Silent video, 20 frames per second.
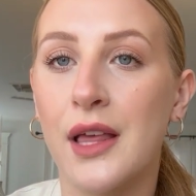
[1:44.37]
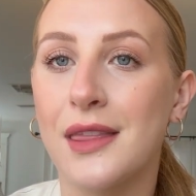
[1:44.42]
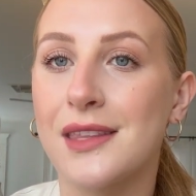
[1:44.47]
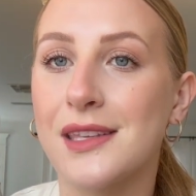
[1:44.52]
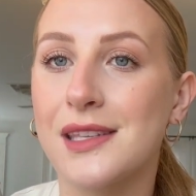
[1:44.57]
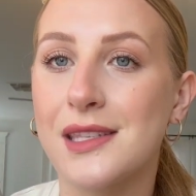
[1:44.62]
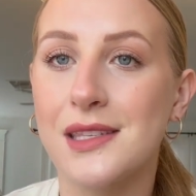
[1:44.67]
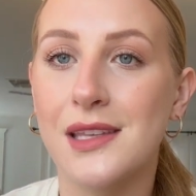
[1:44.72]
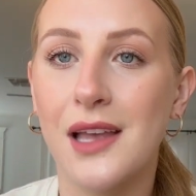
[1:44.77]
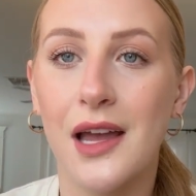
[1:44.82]
The
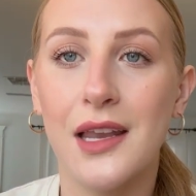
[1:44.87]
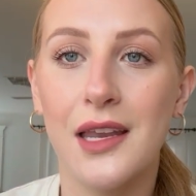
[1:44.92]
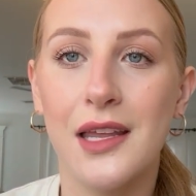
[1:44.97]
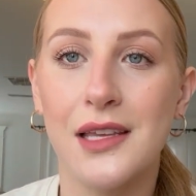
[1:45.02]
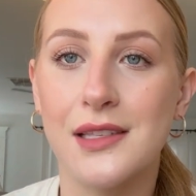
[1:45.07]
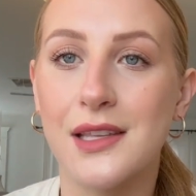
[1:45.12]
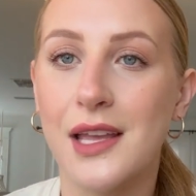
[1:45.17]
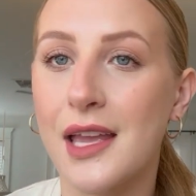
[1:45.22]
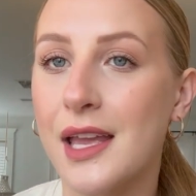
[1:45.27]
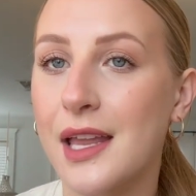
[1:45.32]
sun
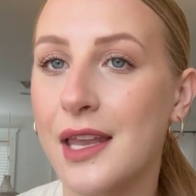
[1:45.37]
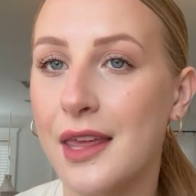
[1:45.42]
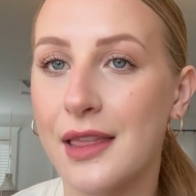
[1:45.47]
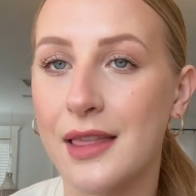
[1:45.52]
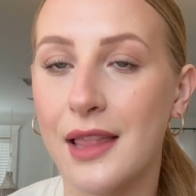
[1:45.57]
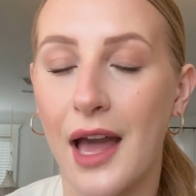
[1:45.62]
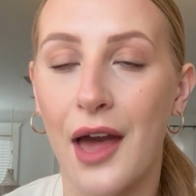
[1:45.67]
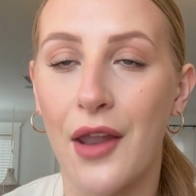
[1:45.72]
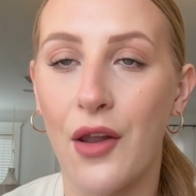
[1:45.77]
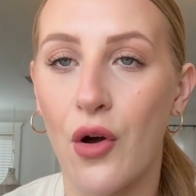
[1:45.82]
is hitting
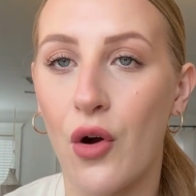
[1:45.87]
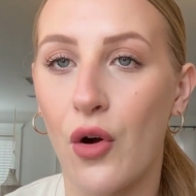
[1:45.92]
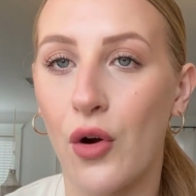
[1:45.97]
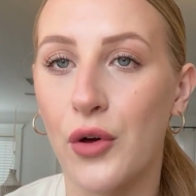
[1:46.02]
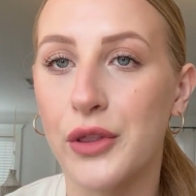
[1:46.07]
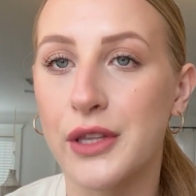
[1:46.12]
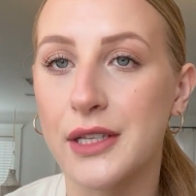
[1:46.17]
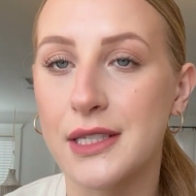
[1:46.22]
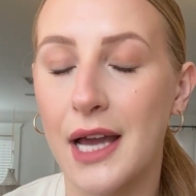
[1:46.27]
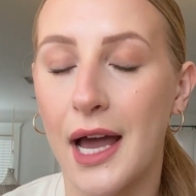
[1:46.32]
that
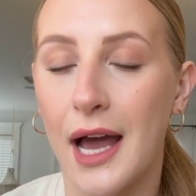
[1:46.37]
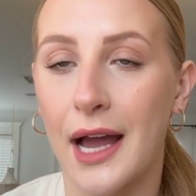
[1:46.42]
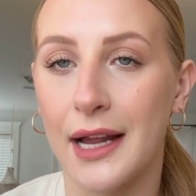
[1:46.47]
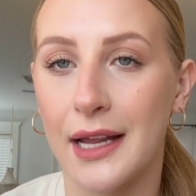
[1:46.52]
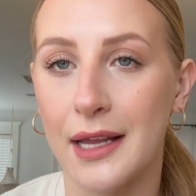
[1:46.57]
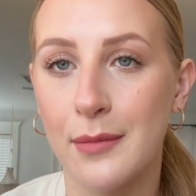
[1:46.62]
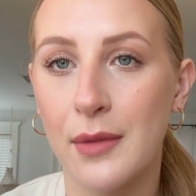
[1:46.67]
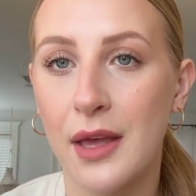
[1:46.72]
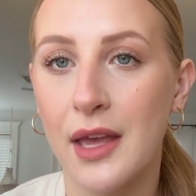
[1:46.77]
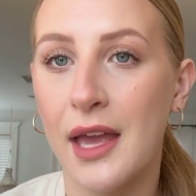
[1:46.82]
all the
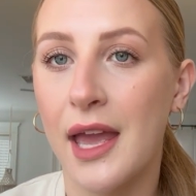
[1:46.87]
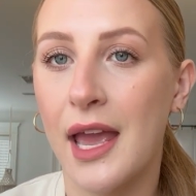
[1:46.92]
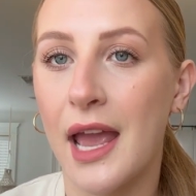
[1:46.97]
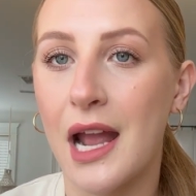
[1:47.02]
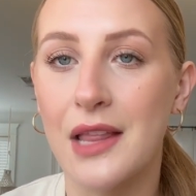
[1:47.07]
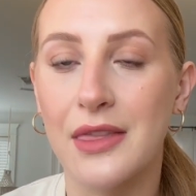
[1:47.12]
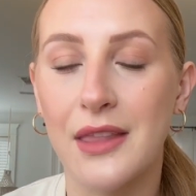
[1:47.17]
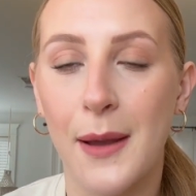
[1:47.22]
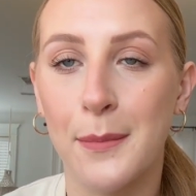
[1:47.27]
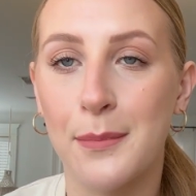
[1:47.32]
time
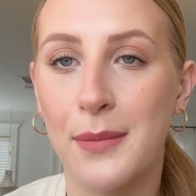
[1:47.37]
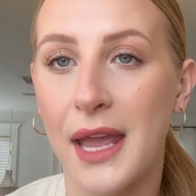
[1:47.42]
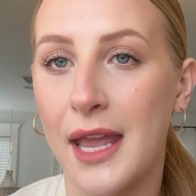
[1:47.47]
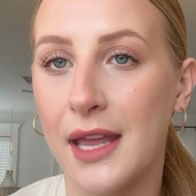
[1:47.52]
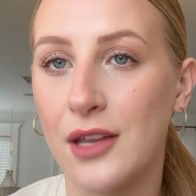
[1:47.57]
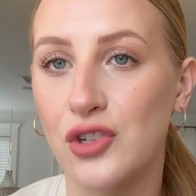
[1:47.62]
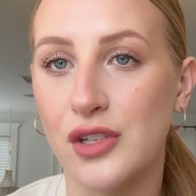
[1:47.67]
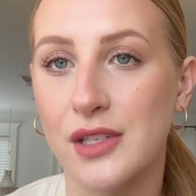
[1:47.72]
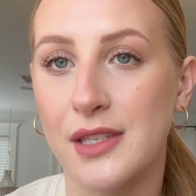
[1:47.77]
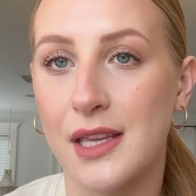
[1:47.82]
and that
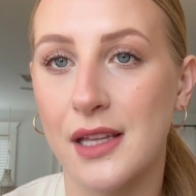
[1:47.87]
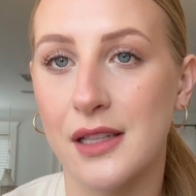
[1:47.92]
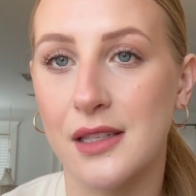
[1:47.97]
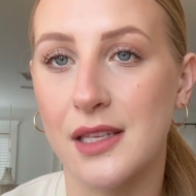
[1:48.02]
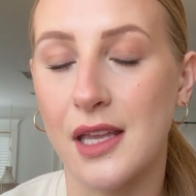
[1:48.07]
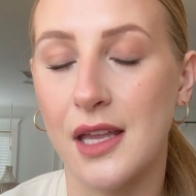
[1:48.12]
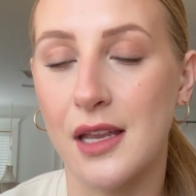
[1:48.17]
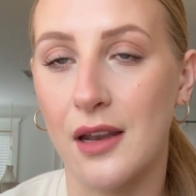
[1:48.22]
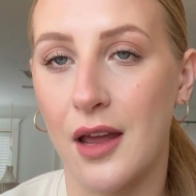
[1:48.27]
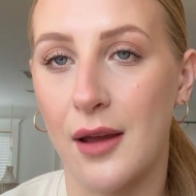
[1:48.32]
paint just
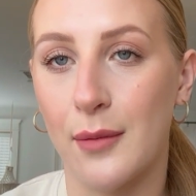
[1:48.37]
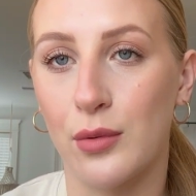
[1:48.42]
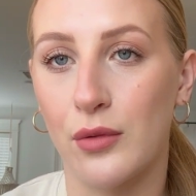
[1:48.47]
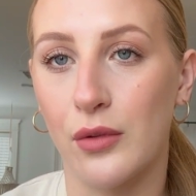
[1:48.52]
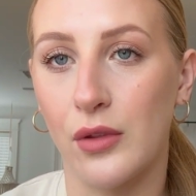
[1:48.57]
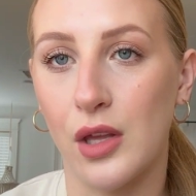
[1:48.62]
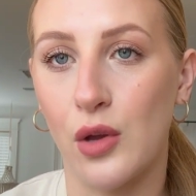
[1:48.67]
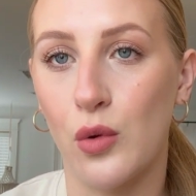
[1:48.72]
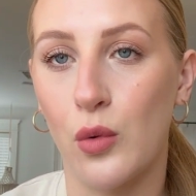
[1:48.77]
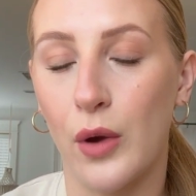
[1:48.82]
gets eaten up
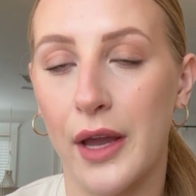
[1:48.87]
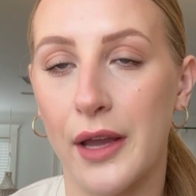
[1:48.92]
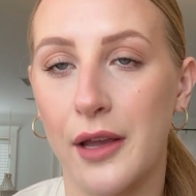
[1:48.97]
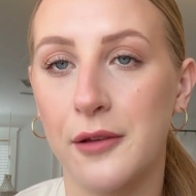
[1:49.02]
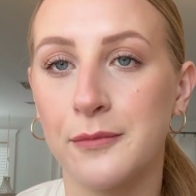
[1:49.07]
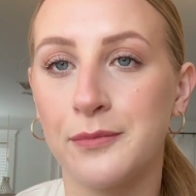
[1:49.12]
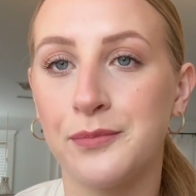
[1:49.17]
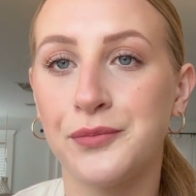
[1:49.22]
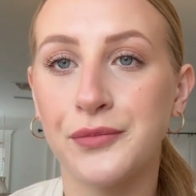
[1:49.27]
really quick.